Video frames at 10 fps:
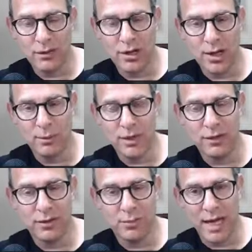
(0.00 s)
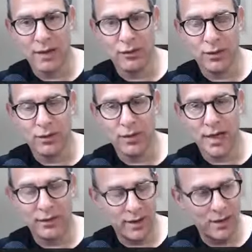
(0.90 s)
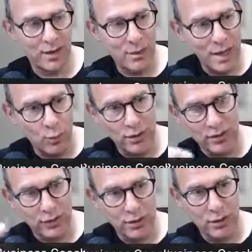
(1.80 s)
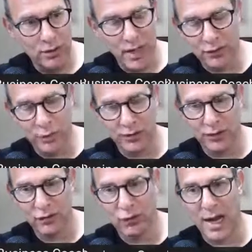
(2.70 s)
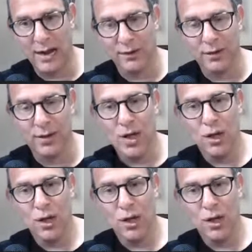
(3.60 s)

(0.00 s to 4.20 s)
companies and managers, I'll say to them, hey, what's their XYZ's driver?